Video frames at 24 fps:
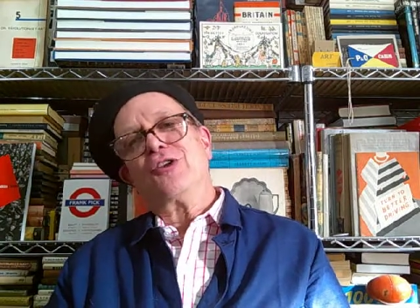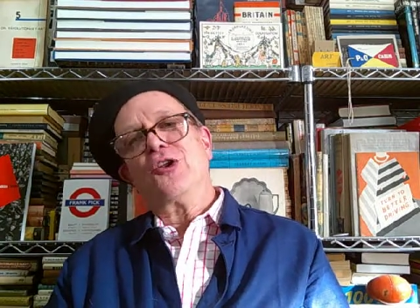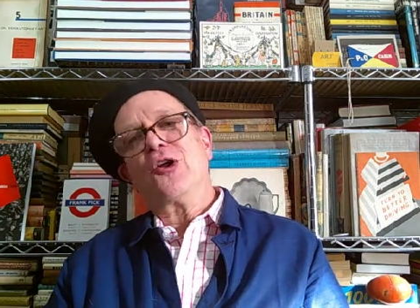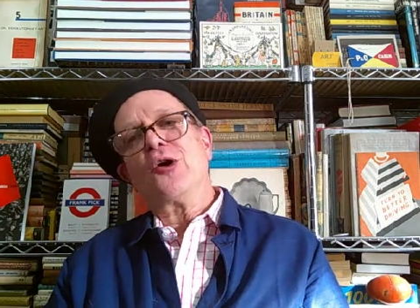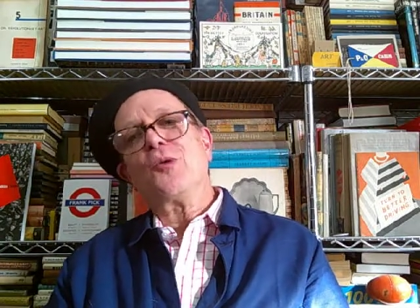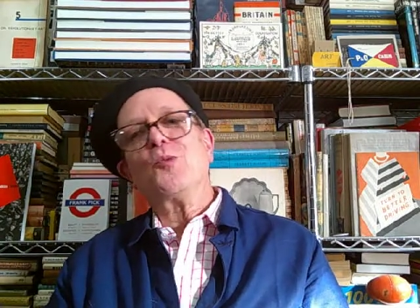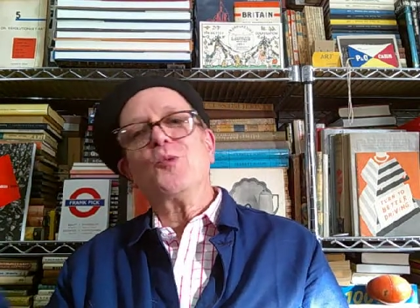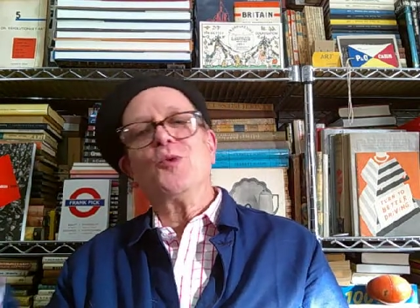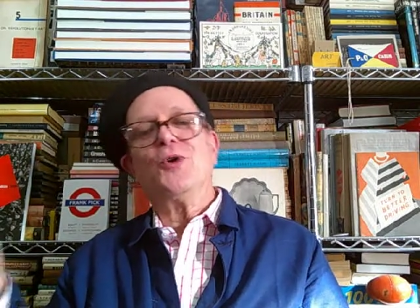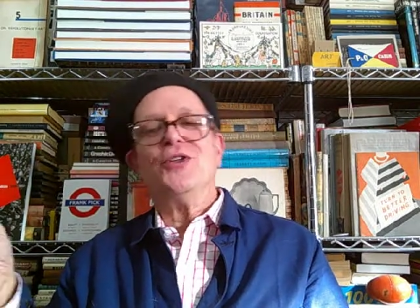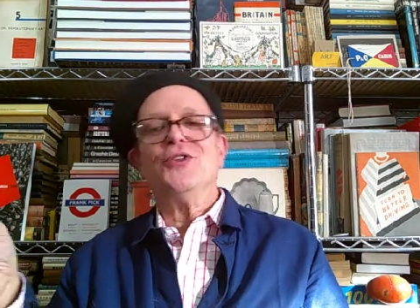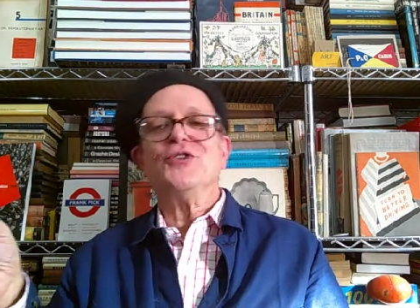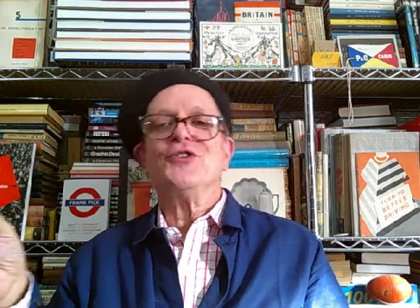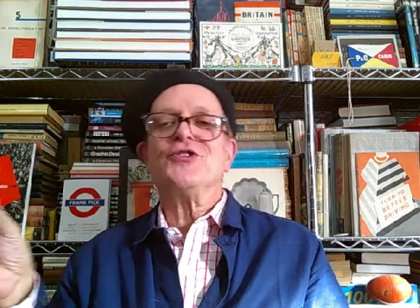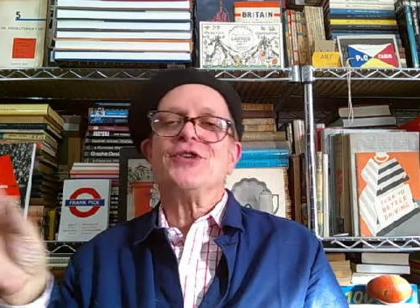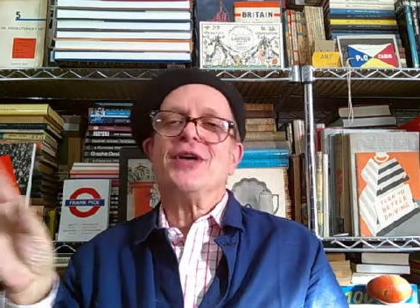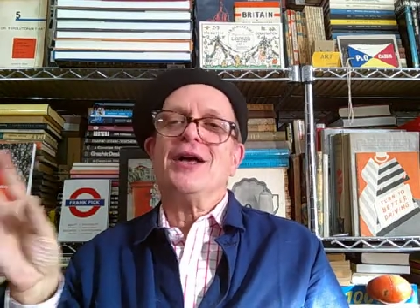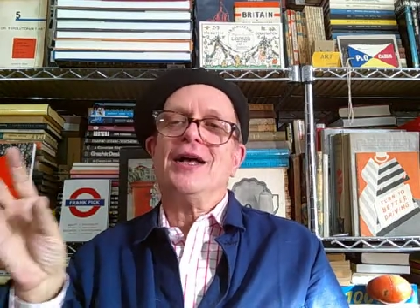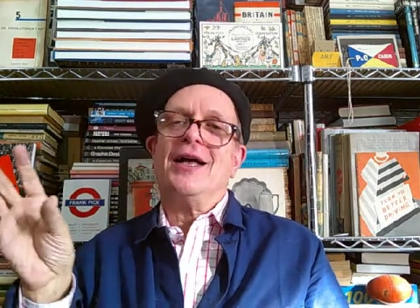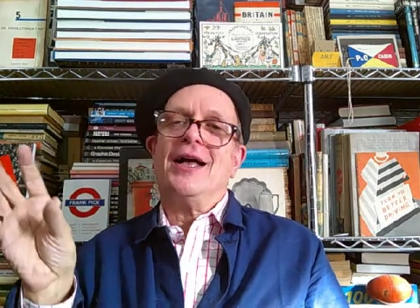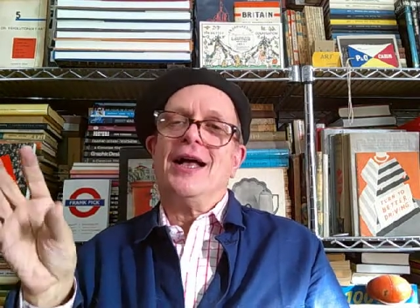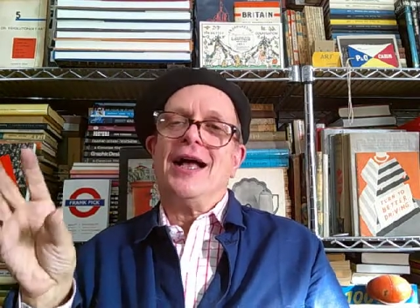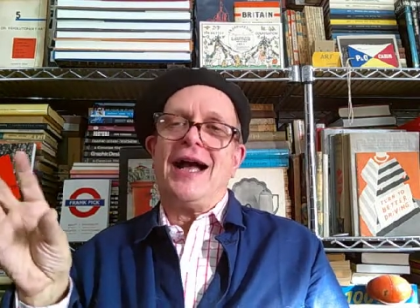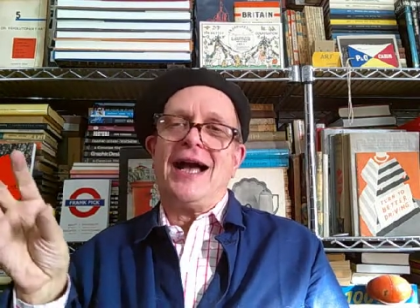onwards
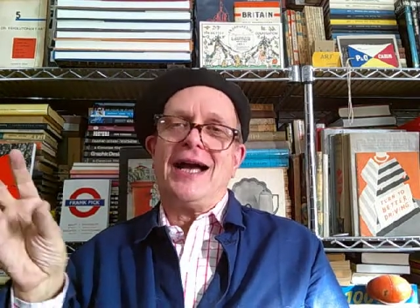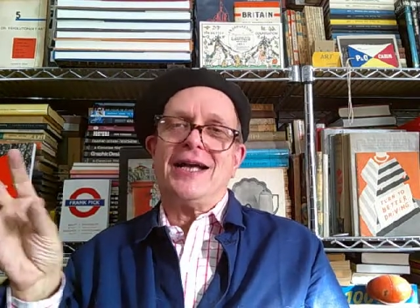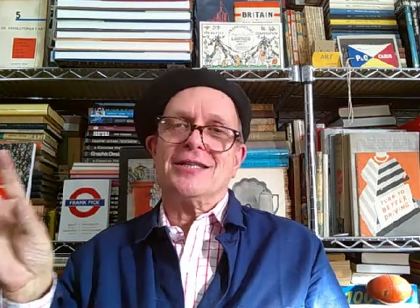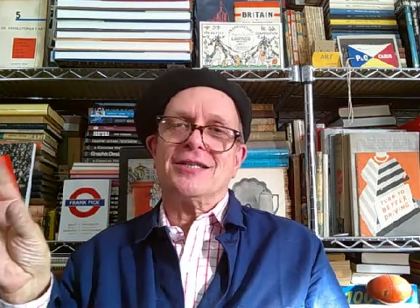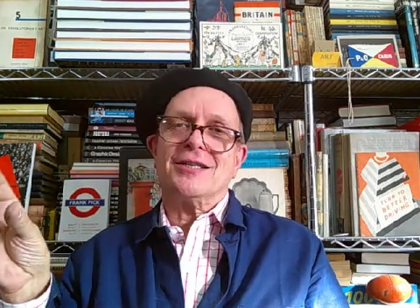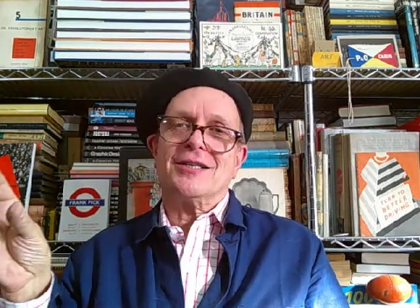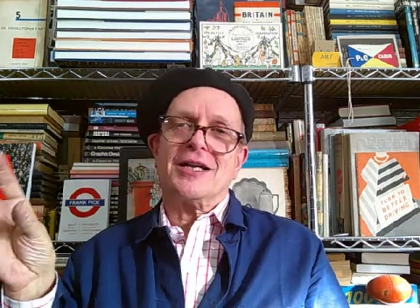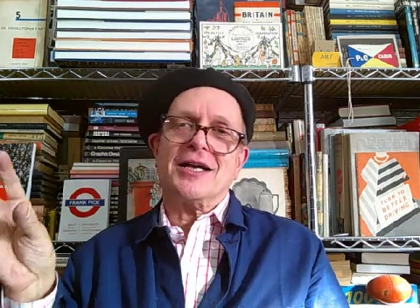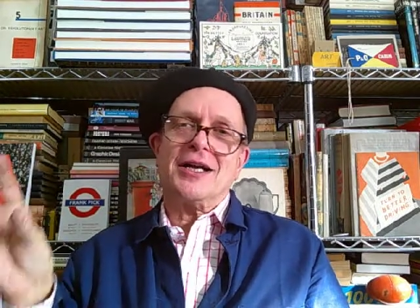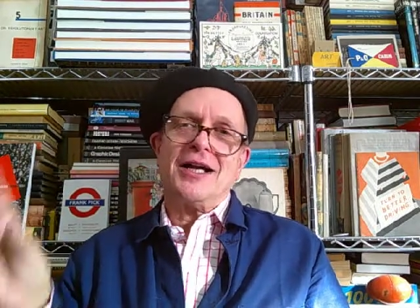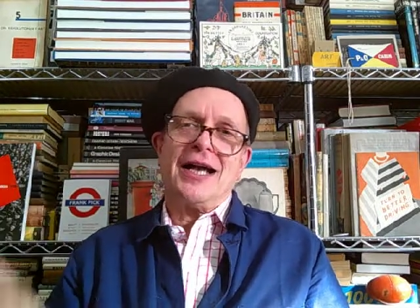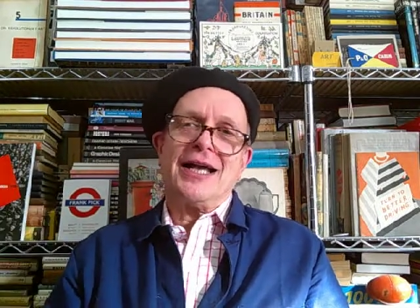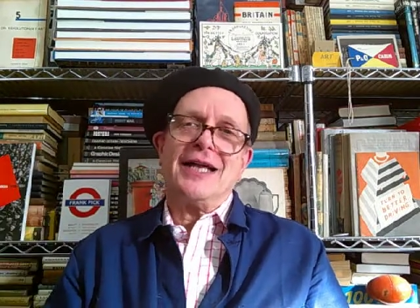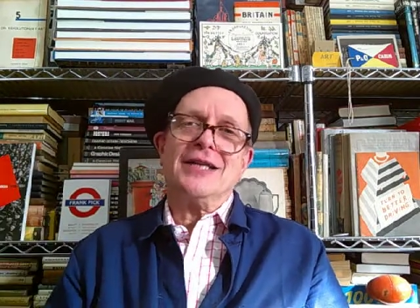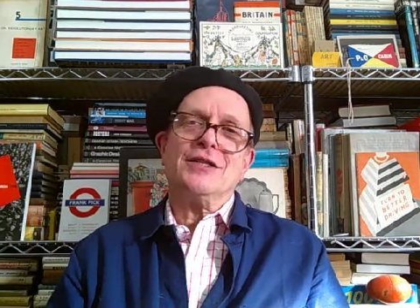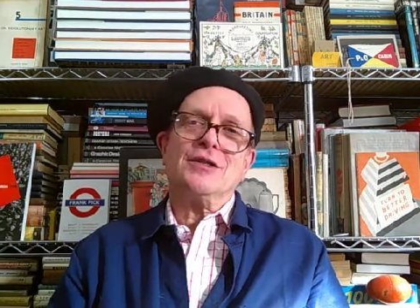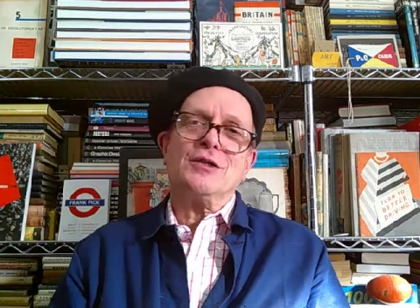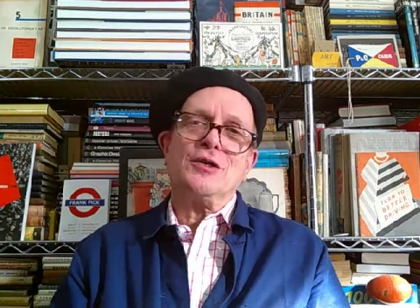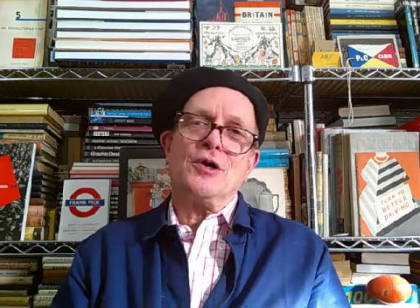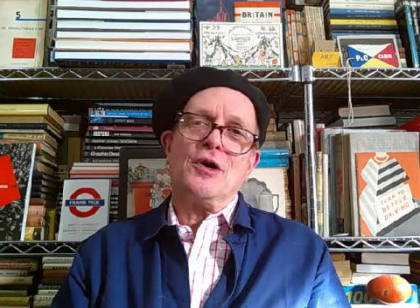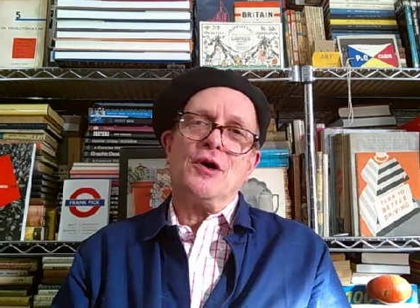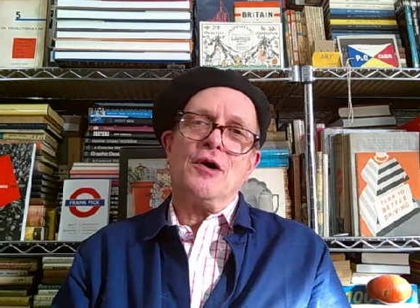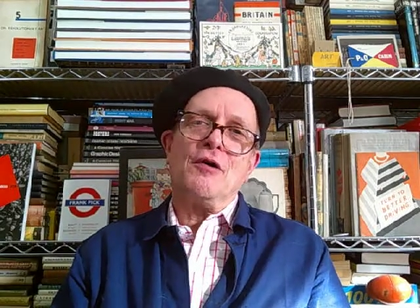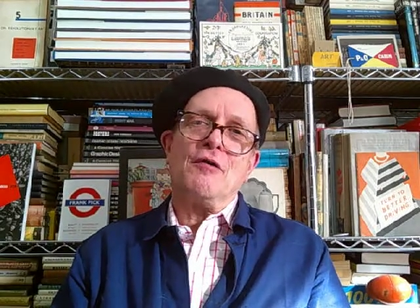as a kind
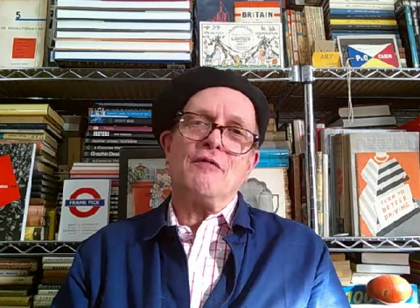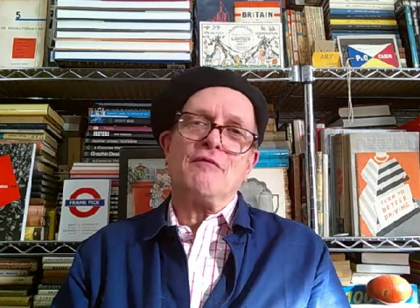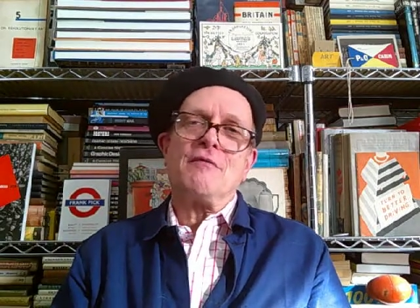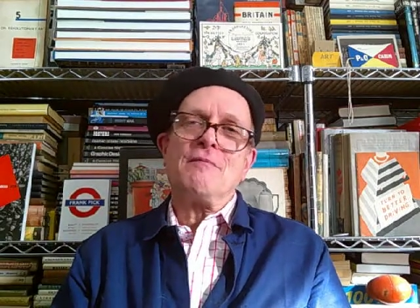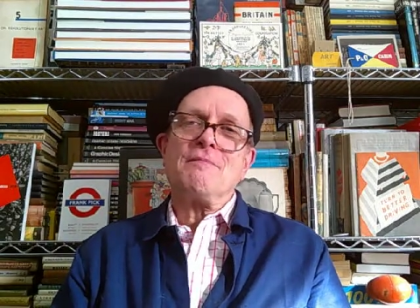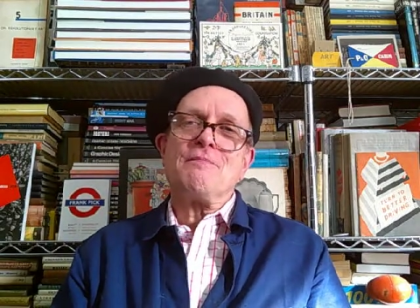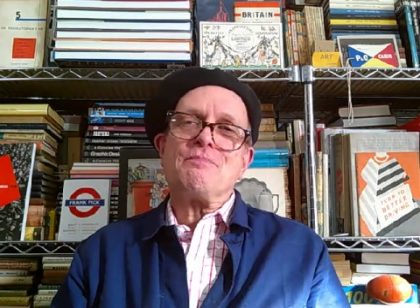of